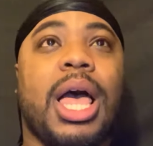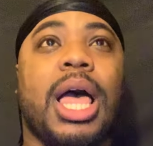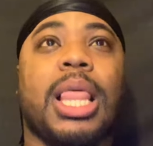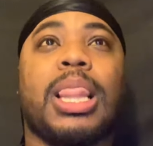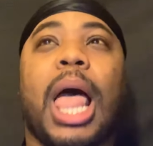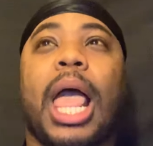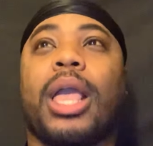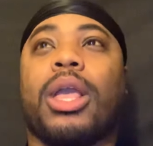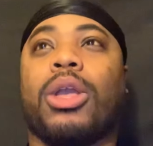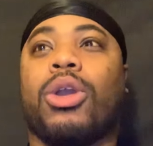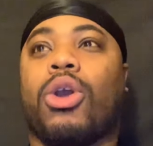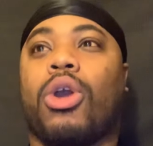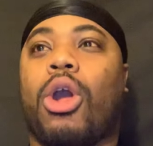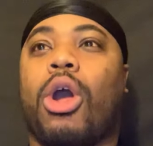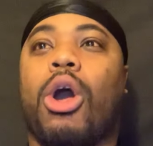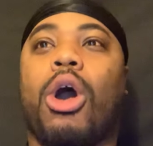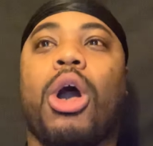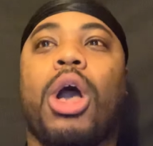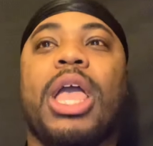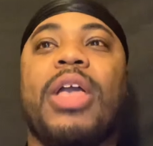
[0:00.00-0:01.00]
Like,
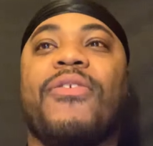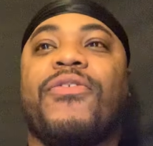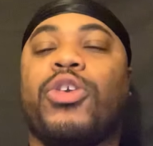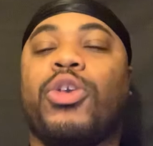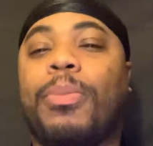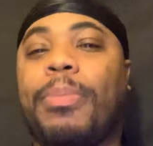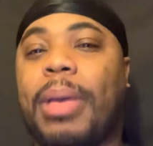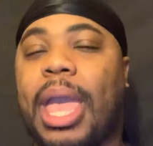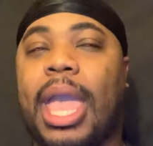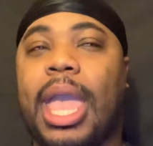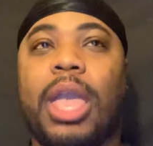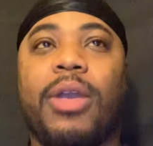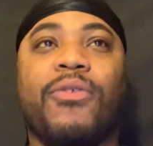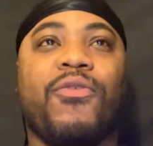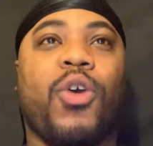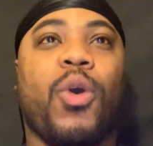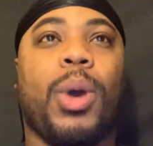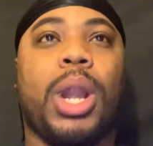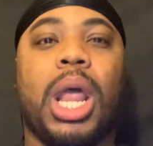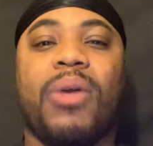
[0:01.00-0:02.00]
girl, if you pay
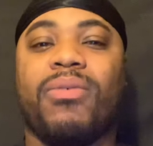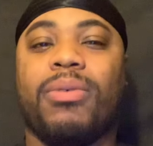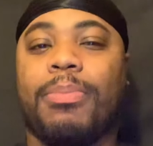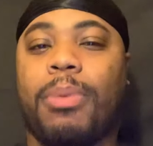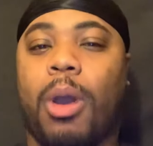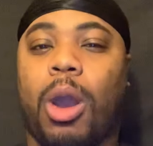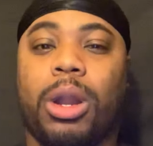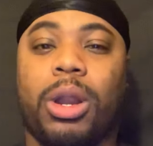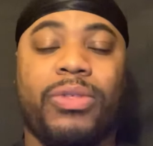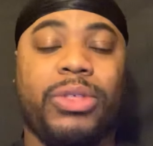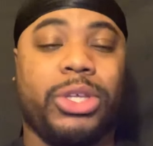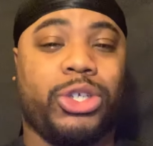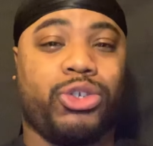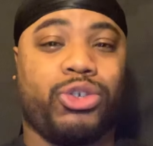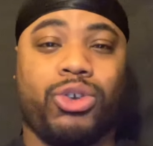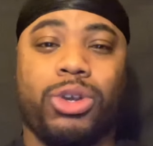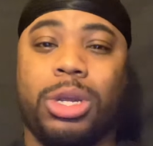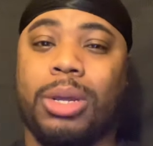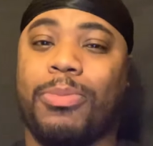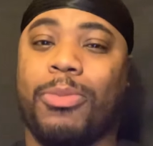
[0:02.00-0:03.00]
for whatever part of this
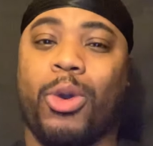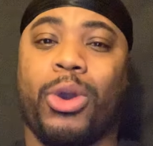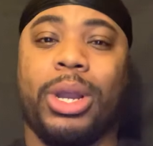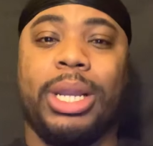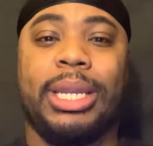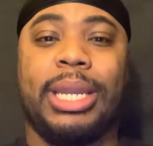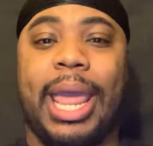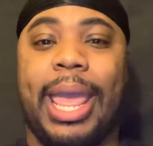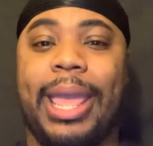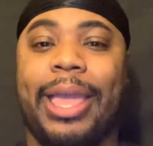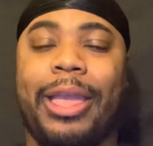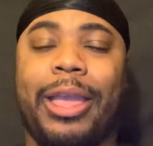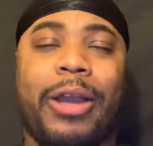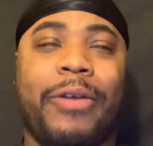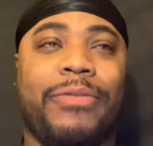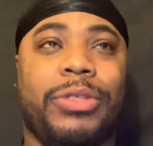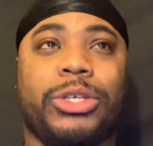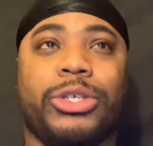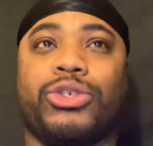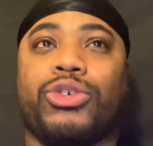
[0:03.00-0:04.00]
trip or a day
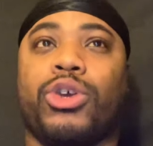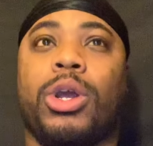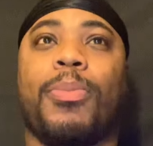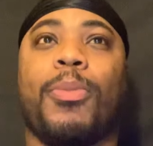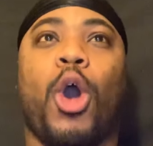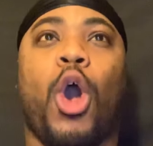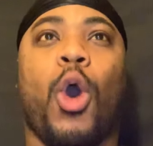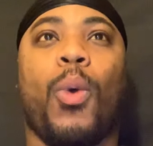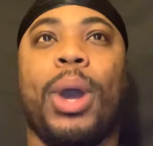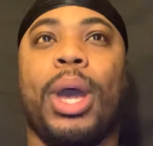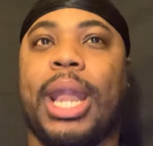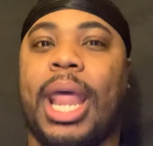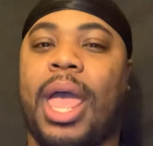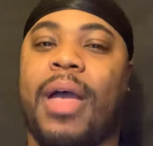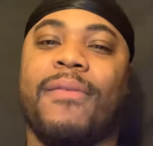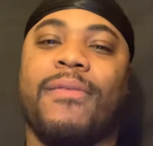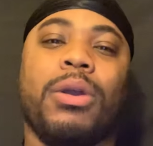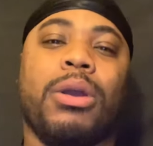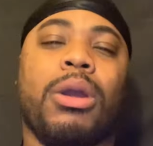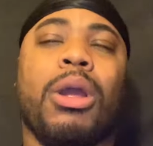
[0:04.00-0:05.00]
of this trip or
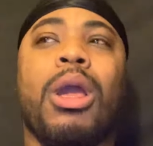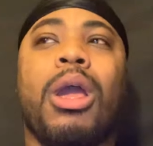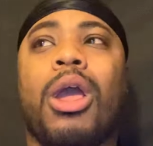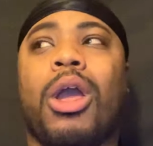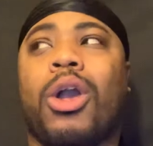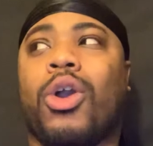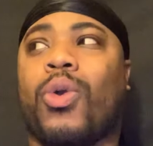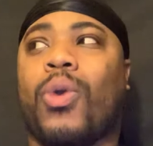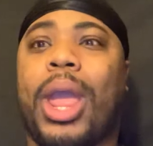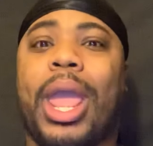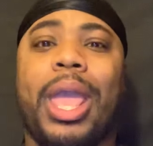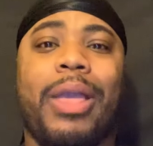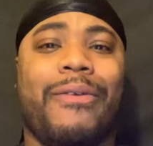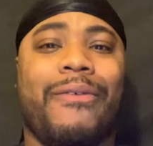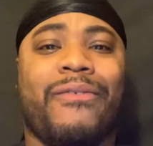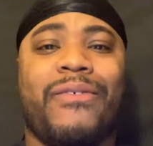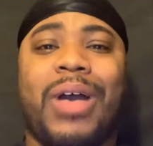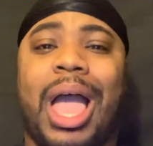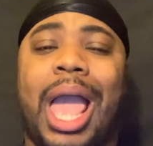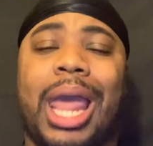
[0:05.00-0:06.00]
whatever, great,
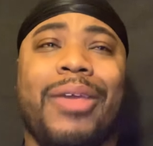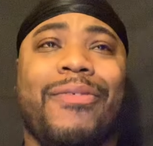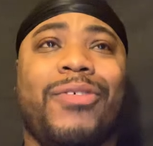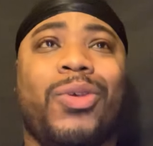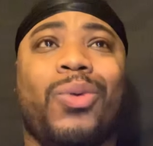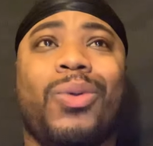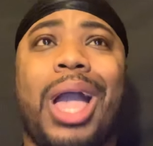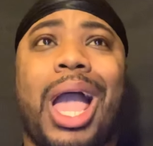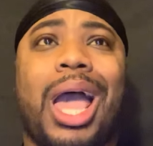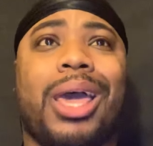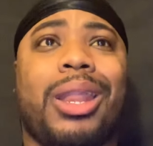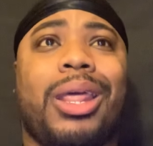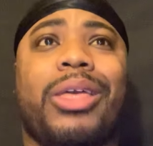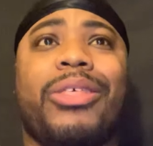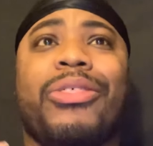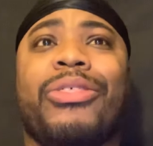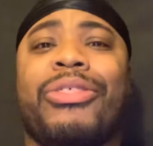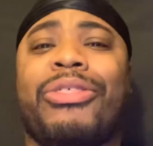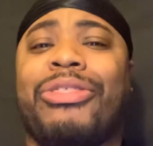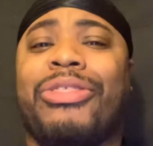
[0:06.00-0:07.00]
fine. If you got
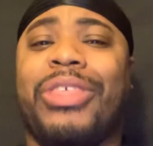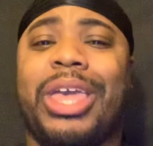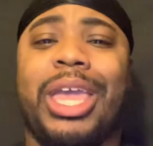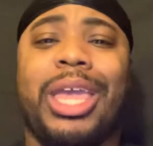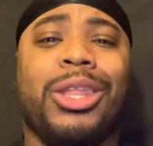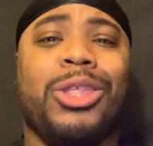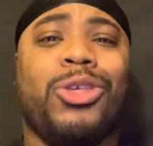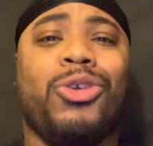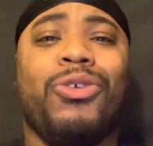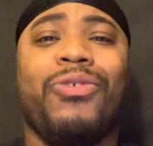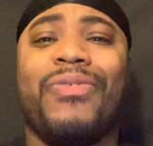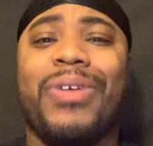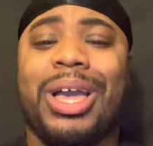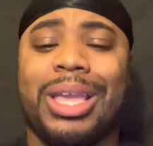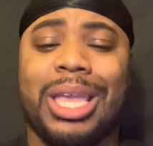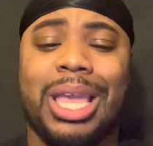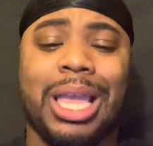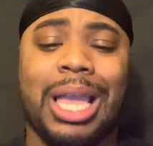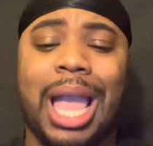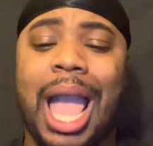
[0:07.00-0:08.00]
it, then you
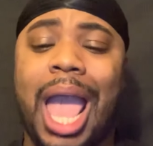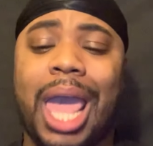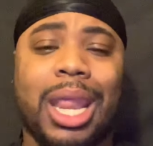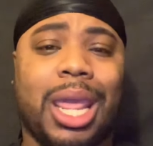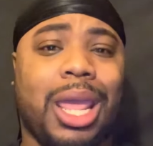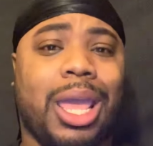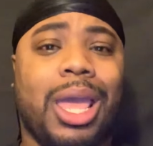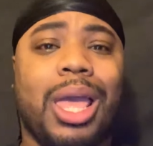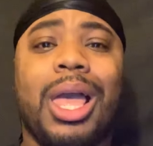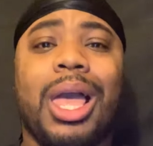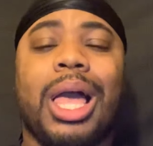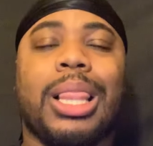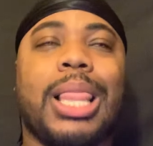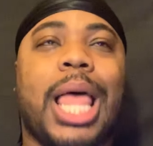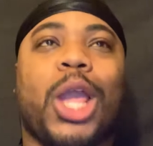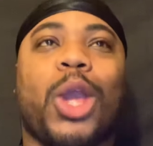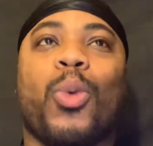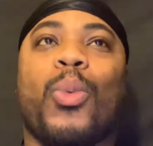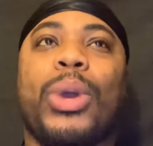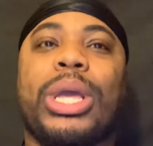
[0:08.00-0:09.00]
fucking got it.
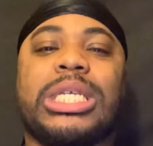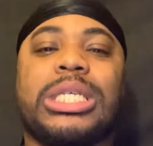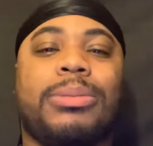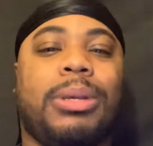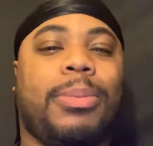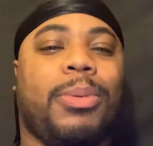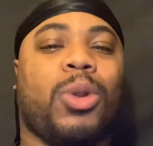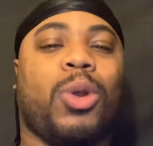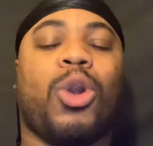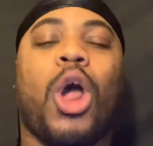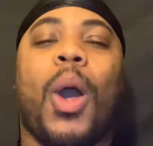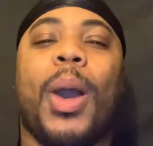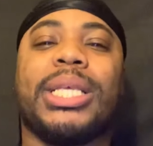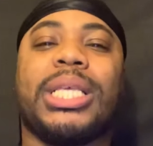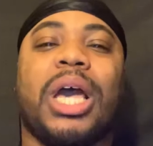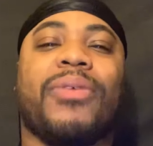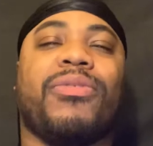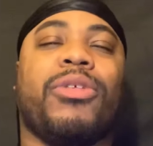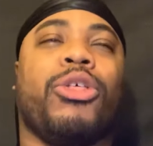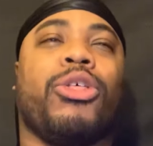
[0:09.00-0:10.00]
Like, rich people don't always
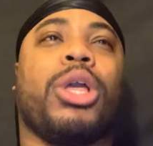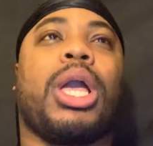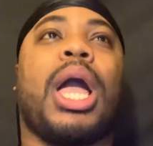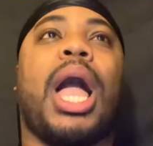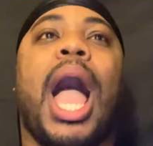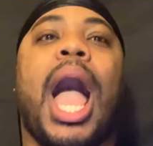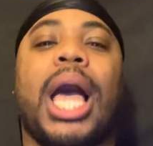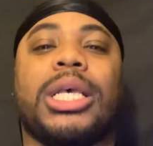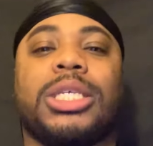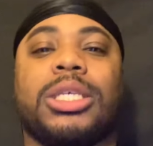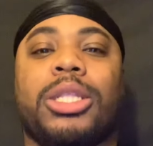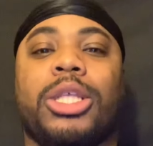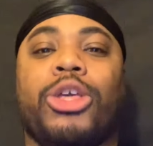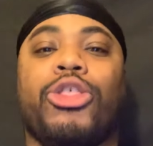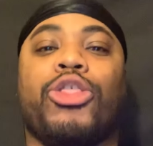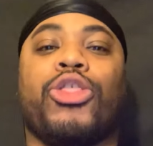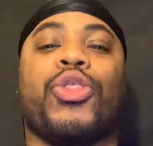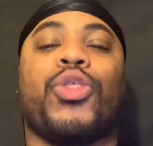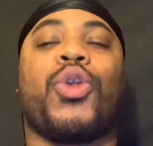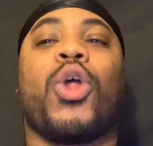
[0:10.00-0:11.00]
have to constantly
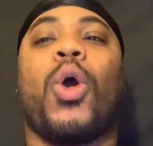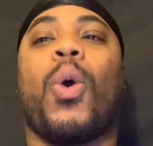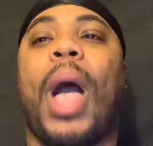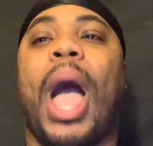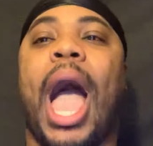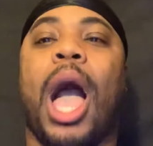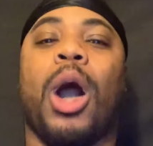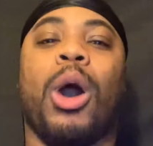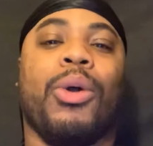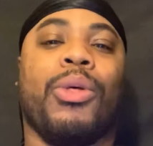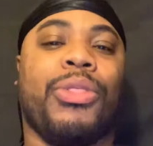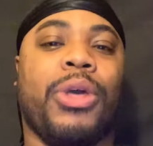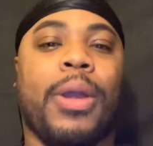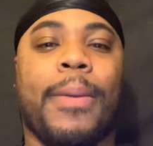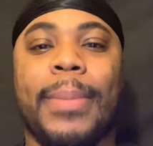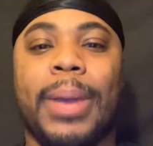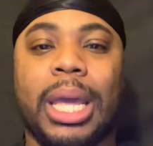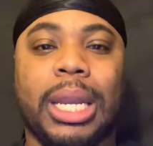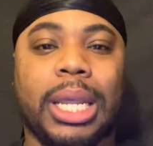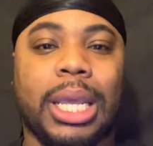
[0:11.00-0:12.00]
throw out their
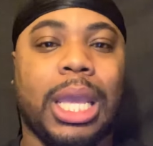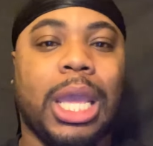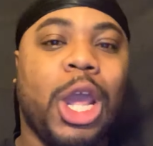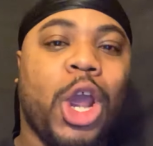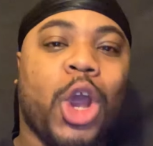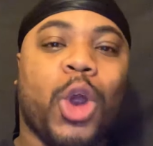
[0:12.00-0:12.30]
money.